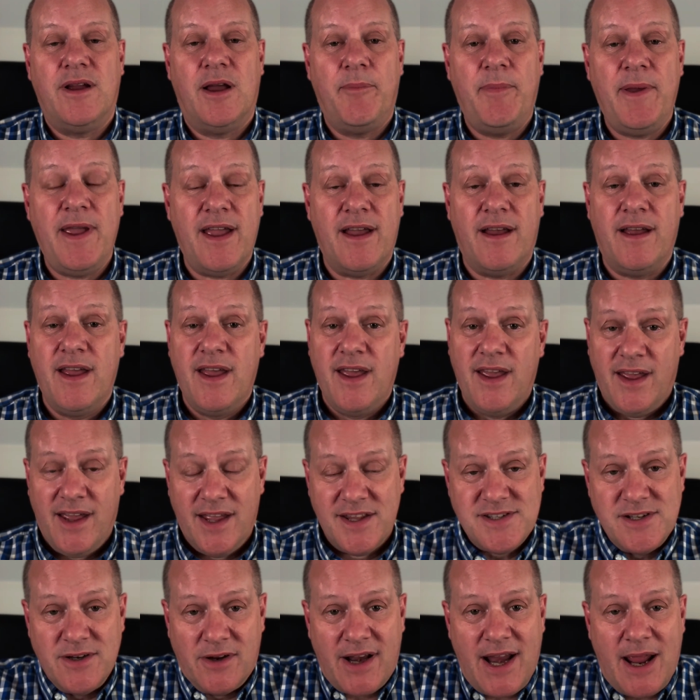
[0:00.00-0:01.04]
appear.
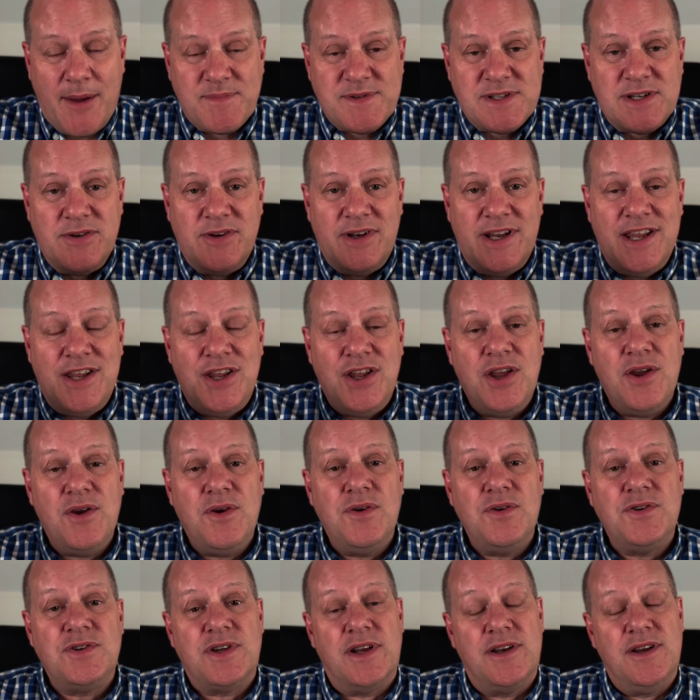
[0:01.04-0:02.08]
It's not absolutely
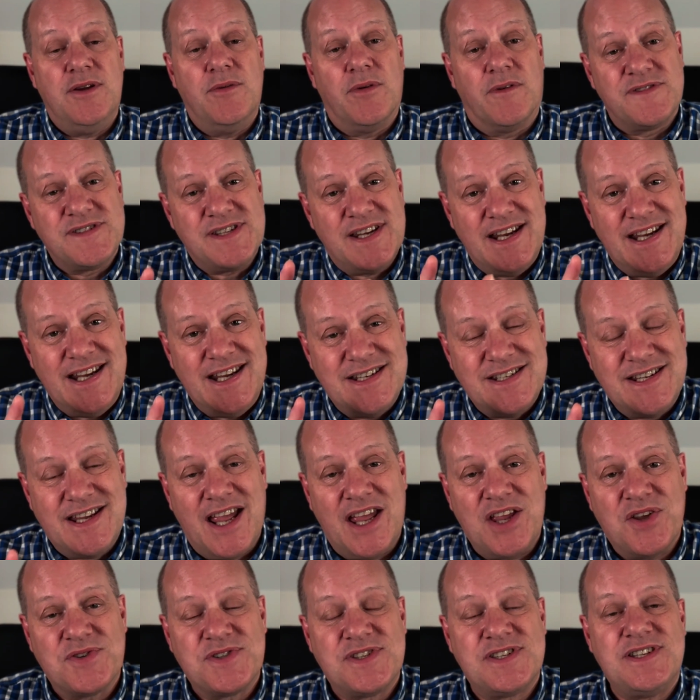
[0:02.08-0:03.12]
huge, and you obviously need to
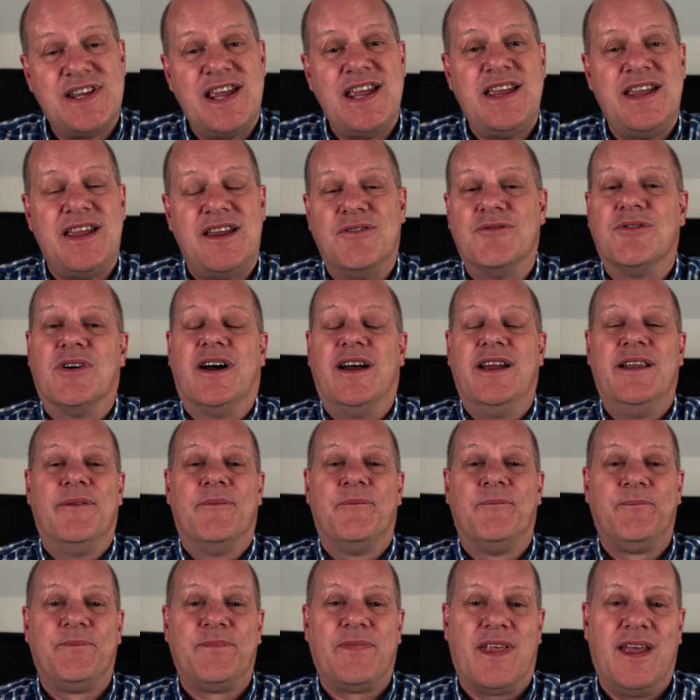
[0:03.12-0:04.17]
get your staking right
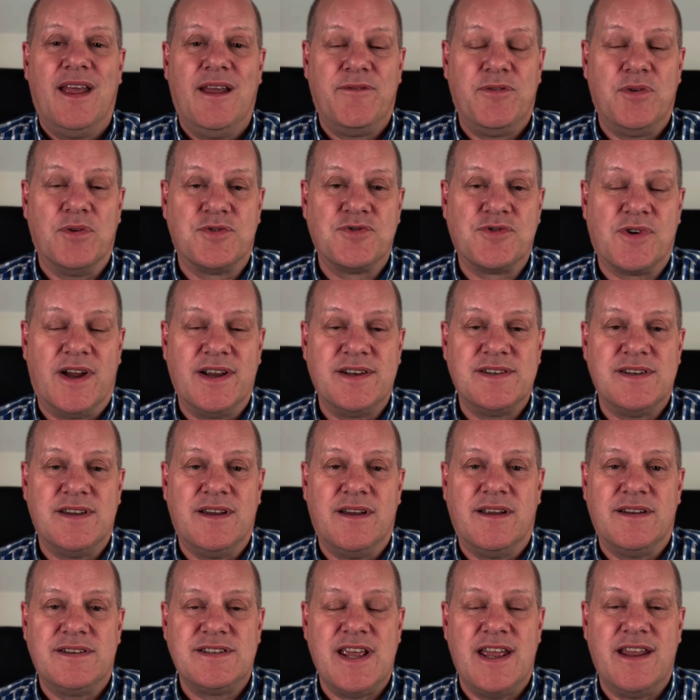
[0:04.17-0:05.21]
if you're trying
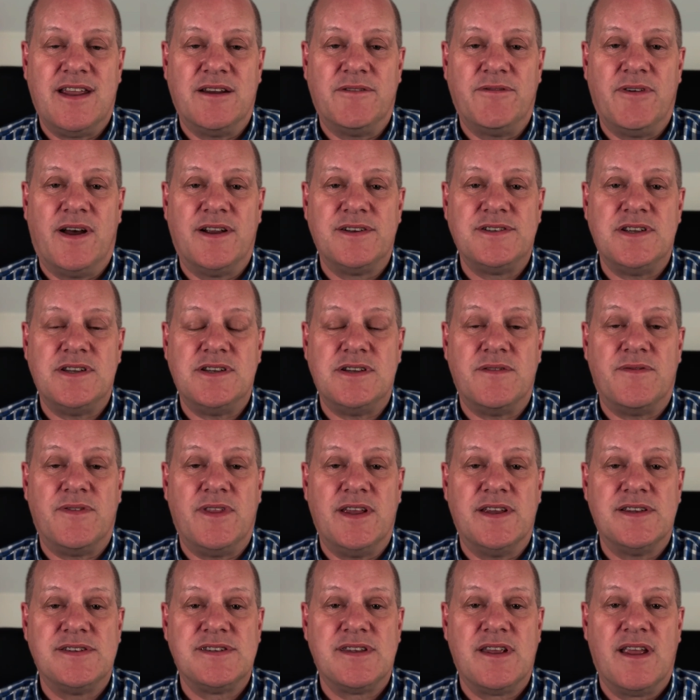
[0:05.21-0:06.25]
to take advantage of
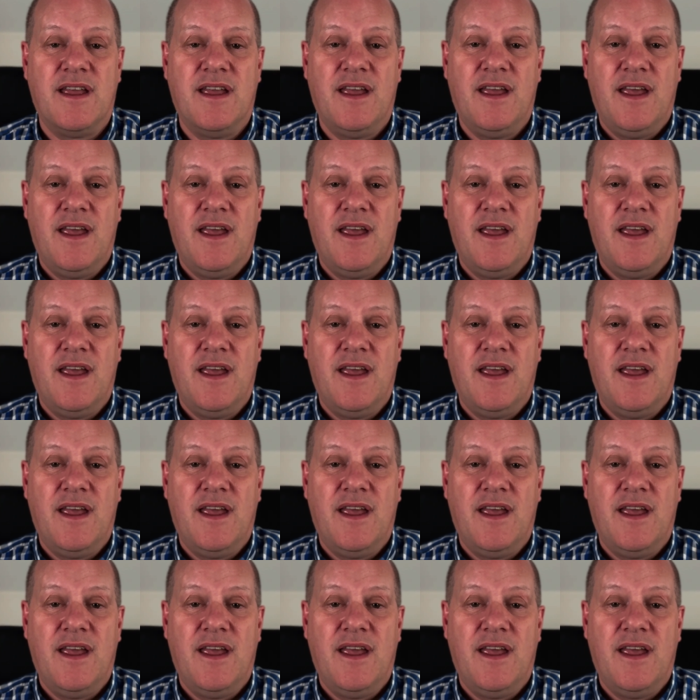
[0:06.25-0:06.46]
this.